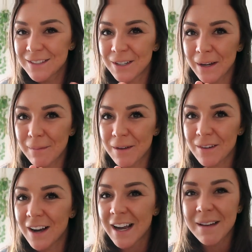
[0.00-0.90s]
Don't get me
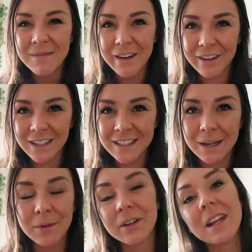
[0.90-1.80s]
wrong, I'm never gonna
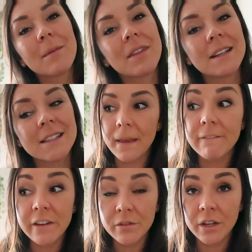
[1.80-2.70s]
stop learning about this. I
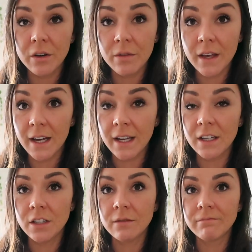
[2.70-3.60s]
found out that